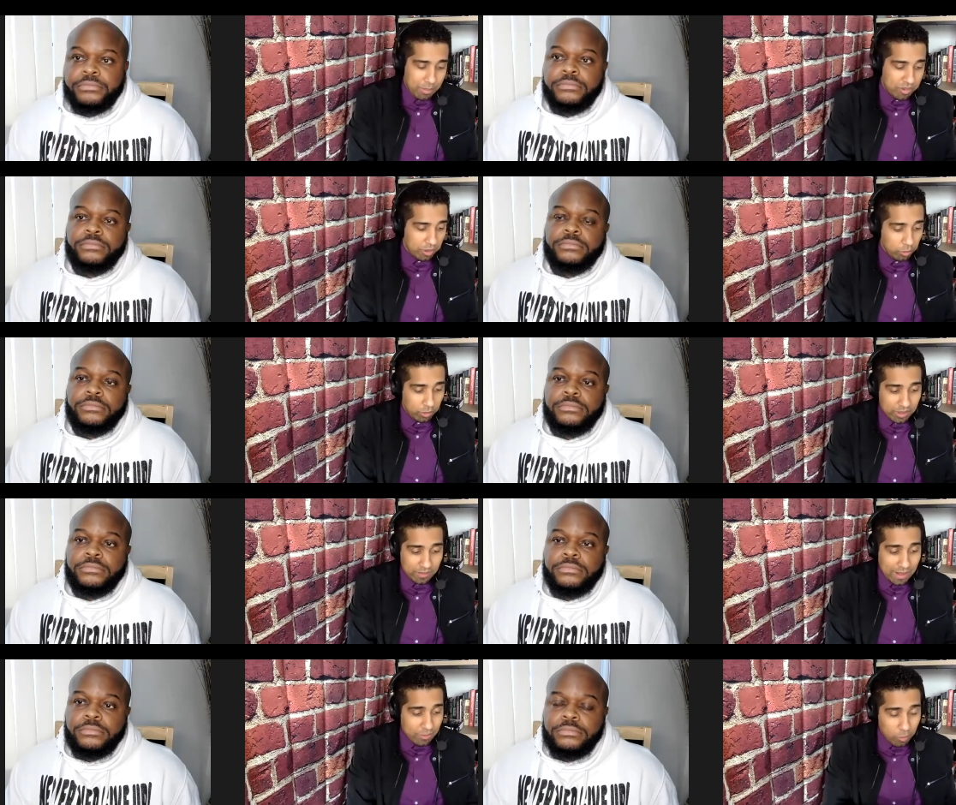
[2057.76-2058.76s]

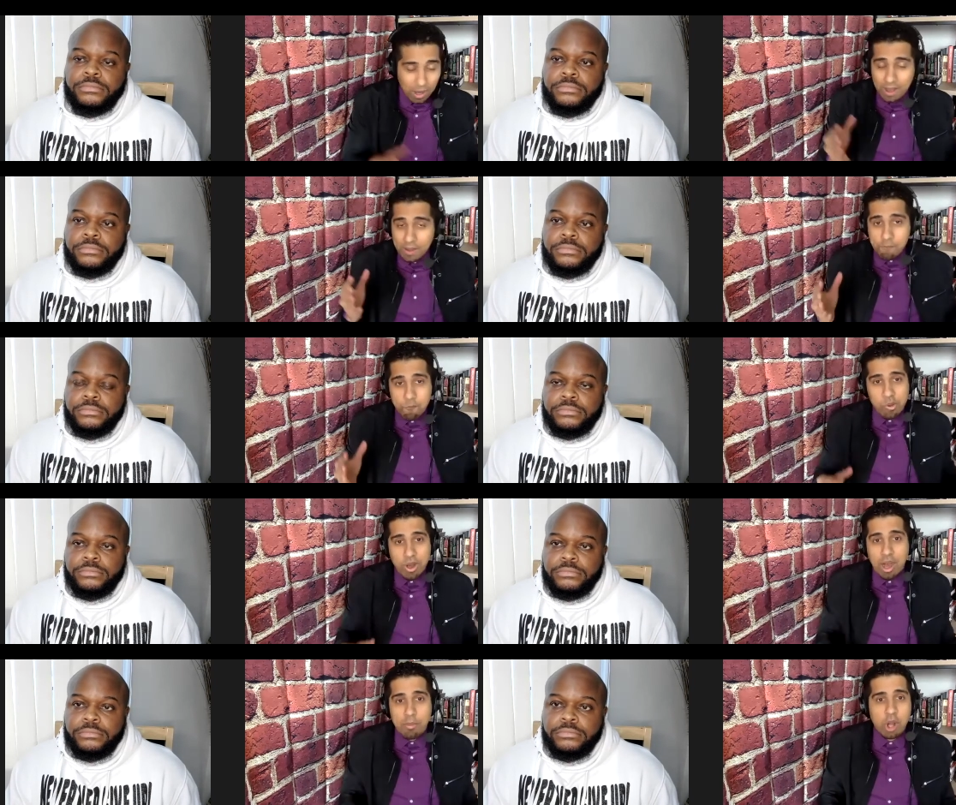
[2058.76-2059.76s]
Speaker 1: Absolutely. That's why
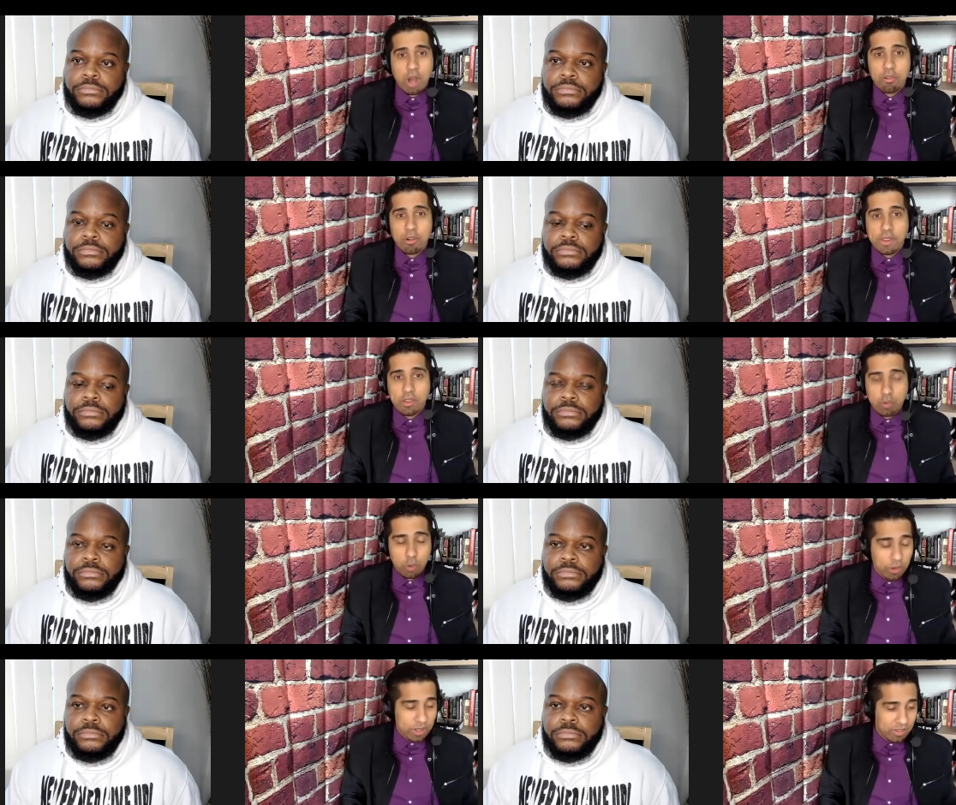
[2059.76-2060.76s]
I'm covering these
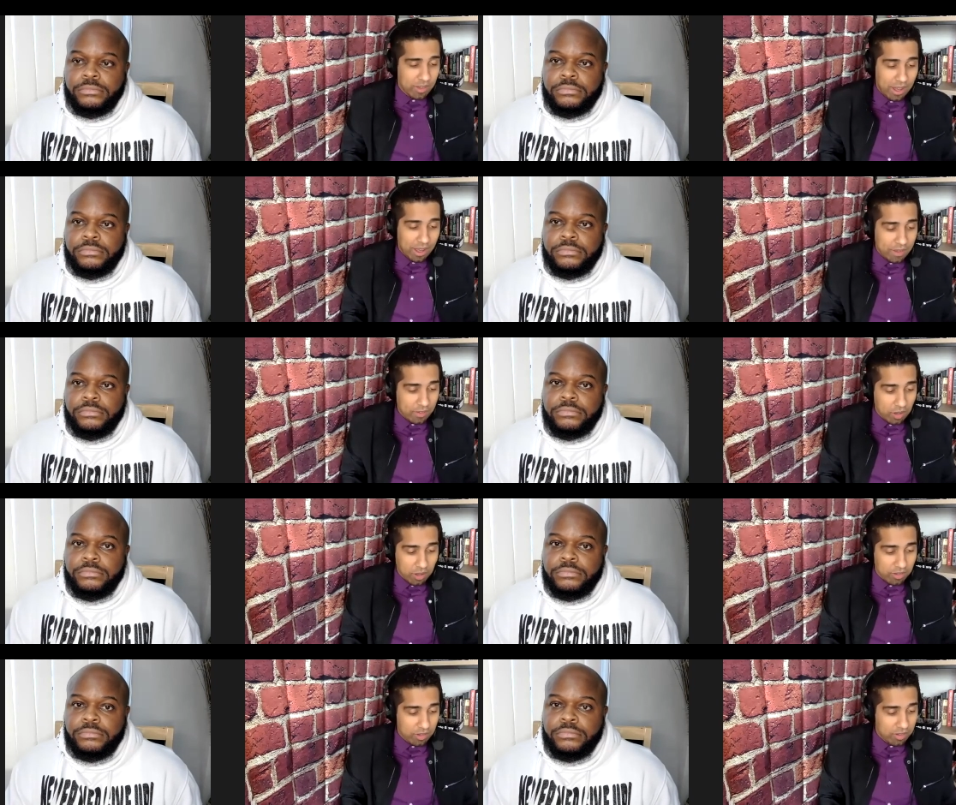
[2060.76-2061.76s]
stories. Uh, these
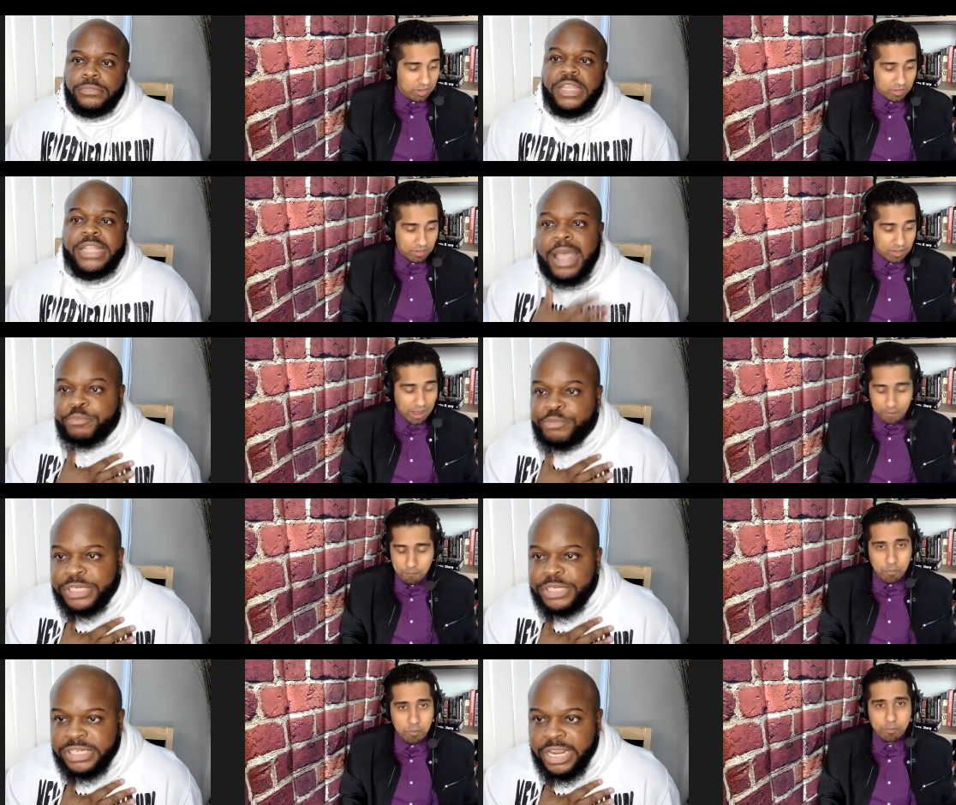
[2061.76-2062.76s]
are just. And I
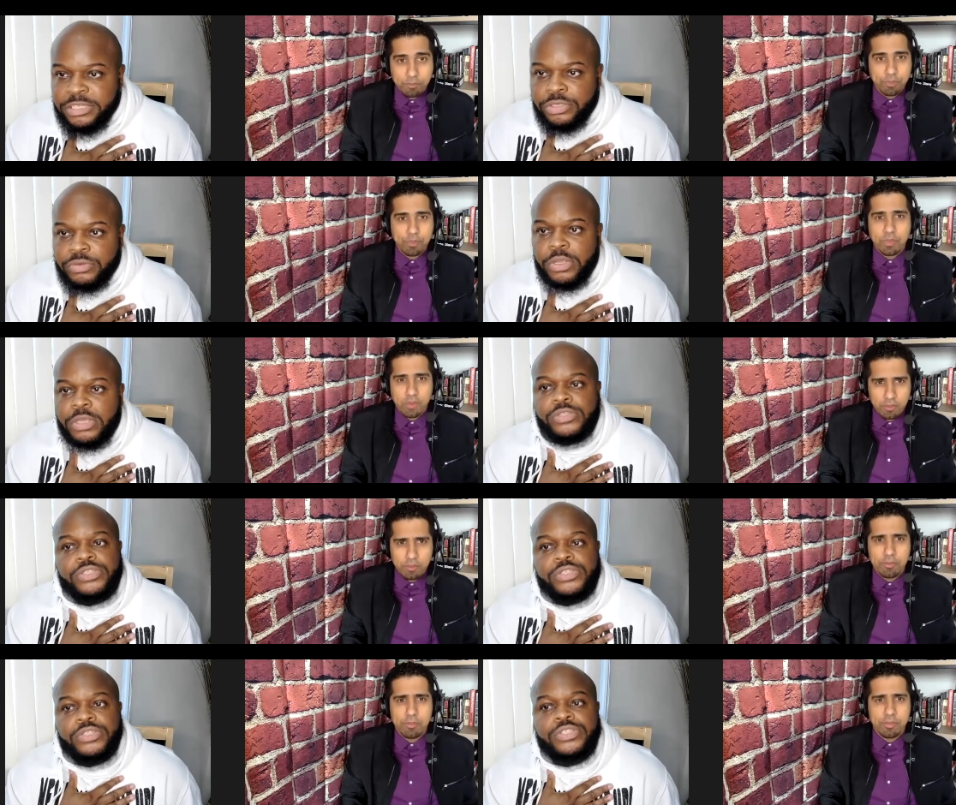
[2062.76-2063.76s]
appreciate
Speaker 2: yeah. you
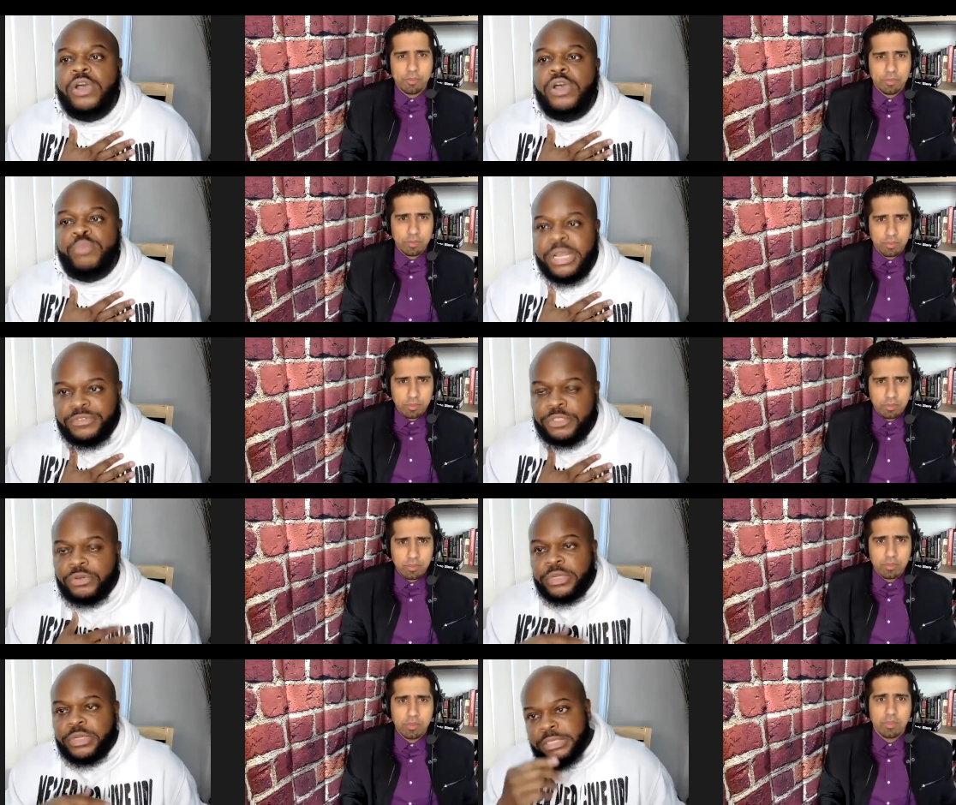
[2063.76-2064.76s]
so much for doing
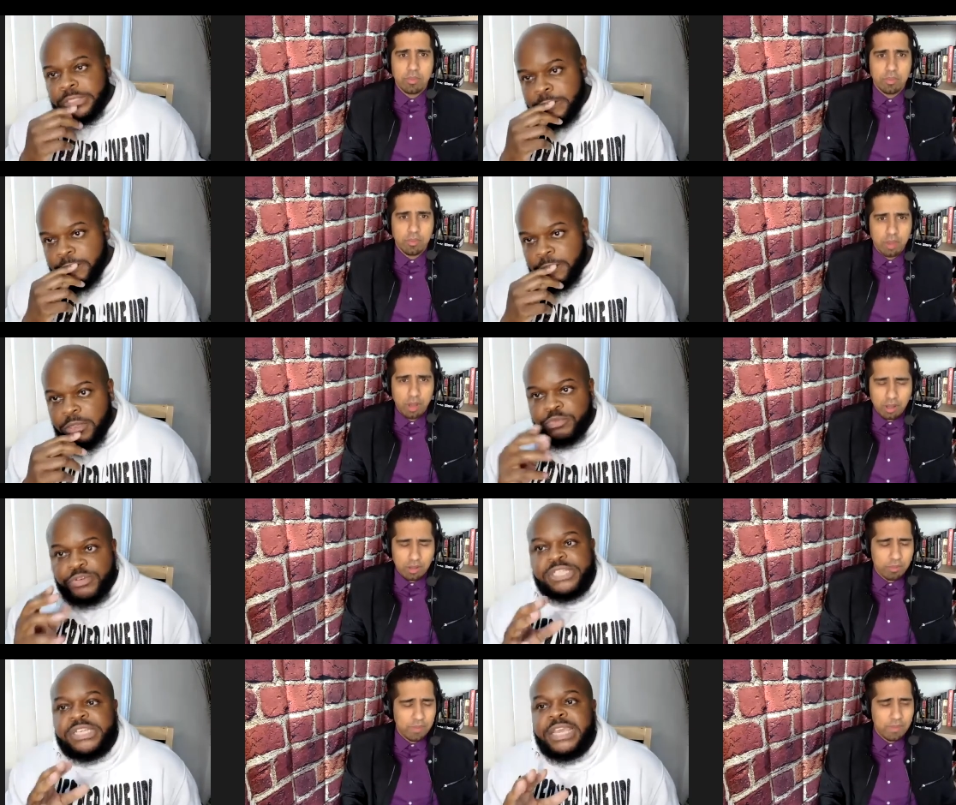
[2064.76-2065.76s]
this.
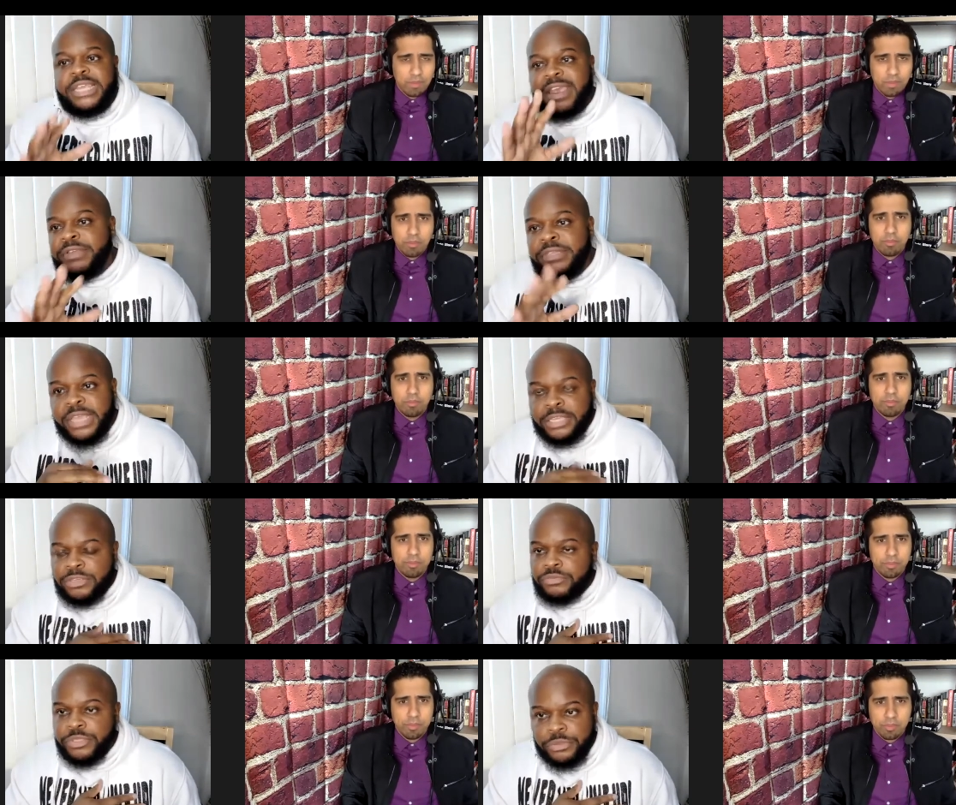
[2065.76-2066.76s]
Appreciate oh. everything you
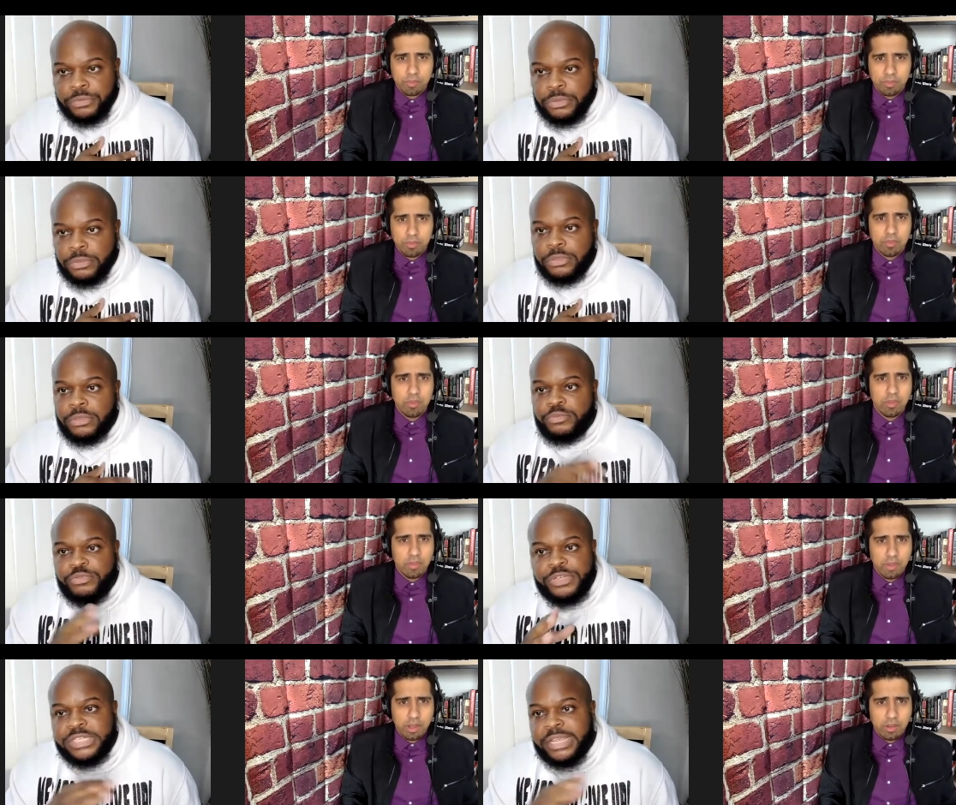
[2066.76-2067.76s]
do.
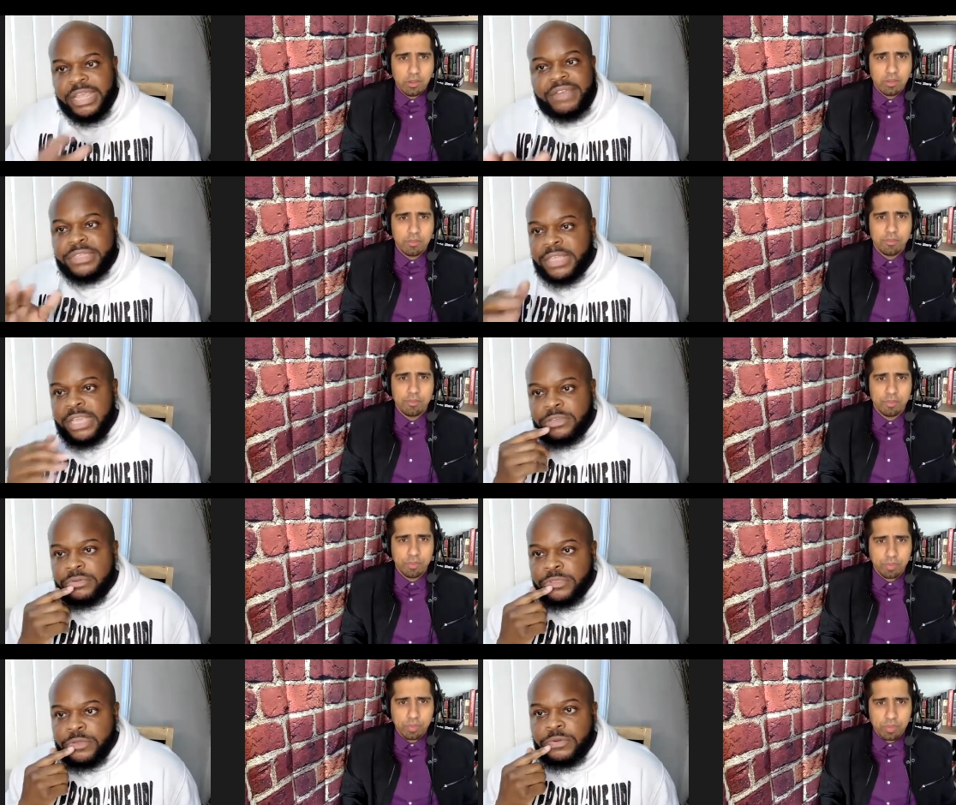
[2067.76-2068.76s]
Appreciate Thank everything you. you.
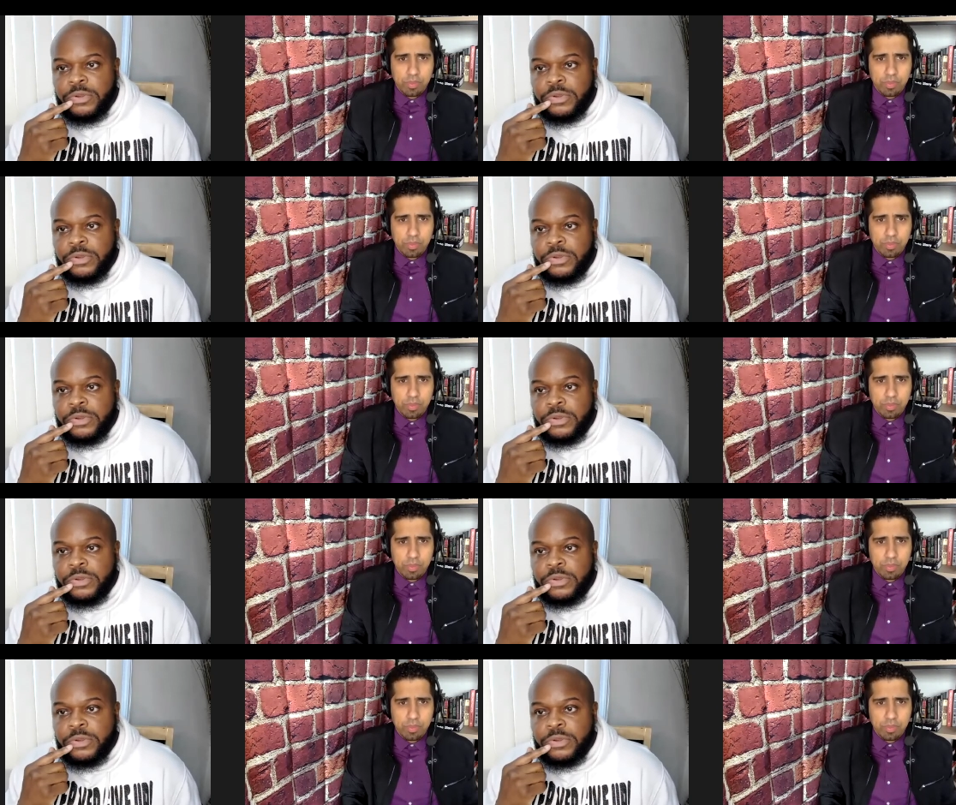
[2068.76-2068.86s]
do